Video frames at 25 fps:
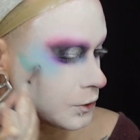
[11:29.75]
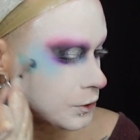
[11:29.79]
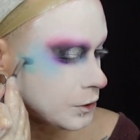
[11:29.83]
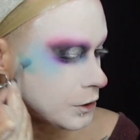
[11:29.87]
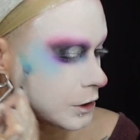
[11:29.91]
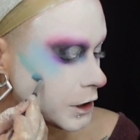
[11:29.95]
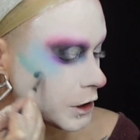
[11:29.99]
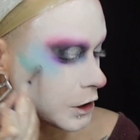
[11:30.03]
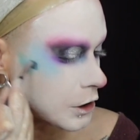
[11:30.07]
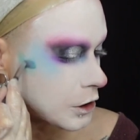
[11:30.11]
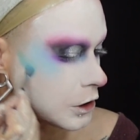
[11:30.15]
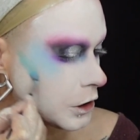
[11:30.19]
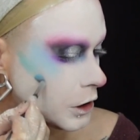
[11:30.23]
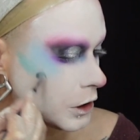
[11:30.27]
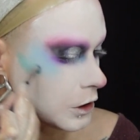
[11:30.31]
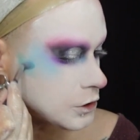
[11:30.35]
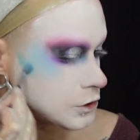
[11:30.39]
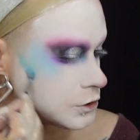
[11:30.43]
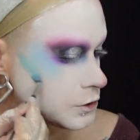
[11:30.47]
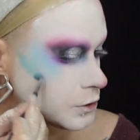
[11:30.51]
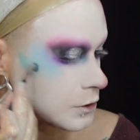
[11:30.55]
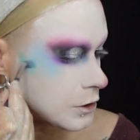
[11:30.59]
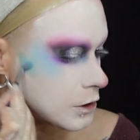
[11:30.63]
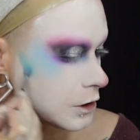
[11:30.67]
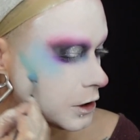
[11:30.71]
like a
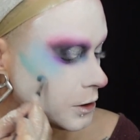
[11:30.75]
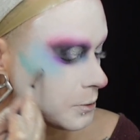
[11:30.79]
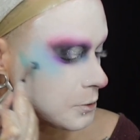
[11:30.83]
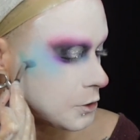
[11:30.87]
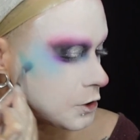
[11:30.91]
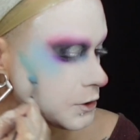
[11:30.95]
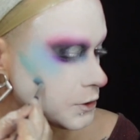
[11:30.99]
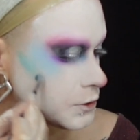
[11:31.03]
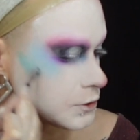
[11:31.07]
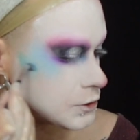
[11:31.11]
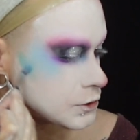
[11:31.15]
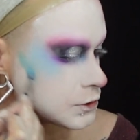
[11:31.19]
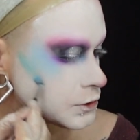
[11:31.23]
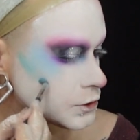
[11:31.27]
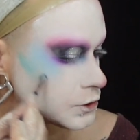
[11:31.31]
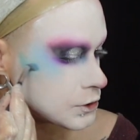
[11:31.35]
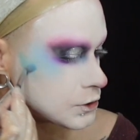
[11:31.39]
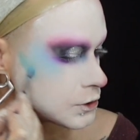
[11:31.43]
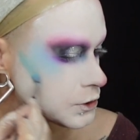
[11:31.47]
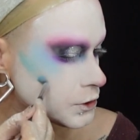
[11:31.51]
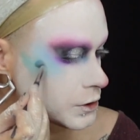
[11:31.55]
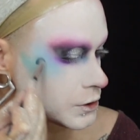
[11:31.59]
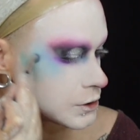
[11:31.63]
contour almost,